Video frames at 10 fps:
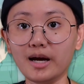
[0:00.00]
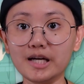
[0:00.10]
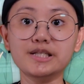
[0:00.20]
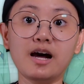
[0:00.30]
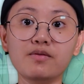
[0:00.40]
You
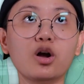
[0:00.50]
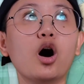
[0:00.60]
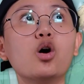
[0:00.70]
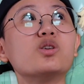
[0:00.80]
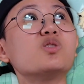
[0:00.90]
guys have a
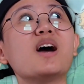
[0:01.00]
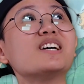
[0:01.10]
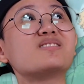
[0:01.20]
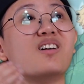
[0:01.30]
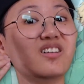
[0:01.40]
goal and you
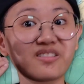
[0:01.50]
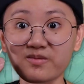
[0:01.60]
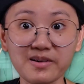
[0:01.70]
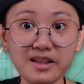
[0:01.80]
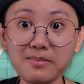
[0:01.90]
guys are
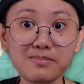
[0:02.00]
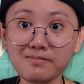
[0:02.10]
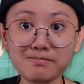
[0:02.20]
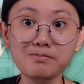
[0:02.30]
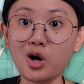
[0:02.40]
really
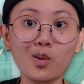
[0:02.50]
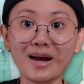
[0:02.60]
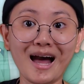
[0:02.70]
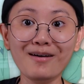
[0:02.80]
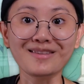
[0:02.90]

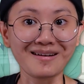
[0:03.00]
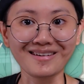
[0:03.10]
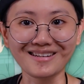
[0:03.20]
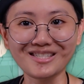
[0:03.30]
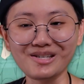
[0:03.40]
going out there
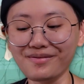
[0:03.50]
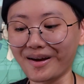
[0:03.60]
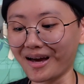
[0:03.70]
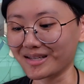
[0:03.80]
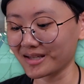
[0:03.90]
and
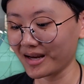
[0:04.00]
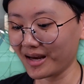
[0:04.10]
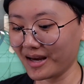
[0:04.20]
achieving it.